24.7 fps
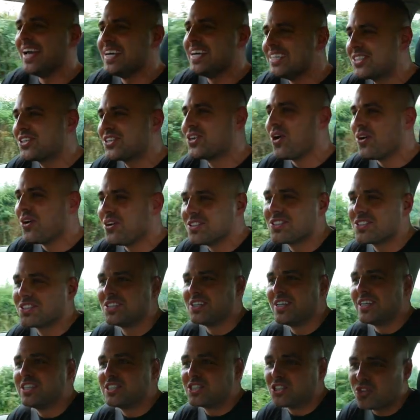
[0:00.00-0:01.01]
is
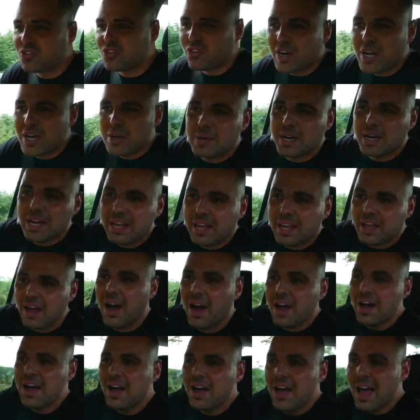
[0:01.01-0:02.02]
constantly screaming at
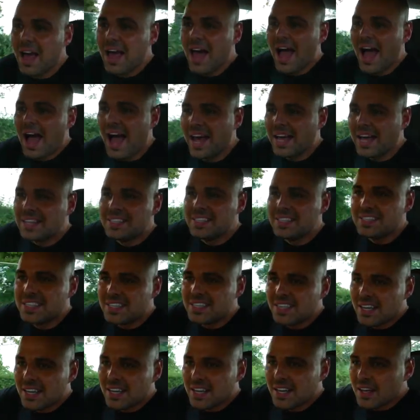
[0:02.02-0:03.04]
her, and
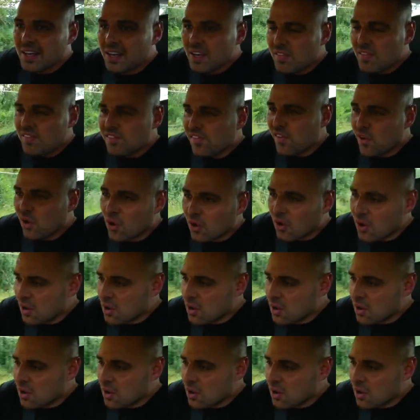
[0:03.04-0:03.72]
for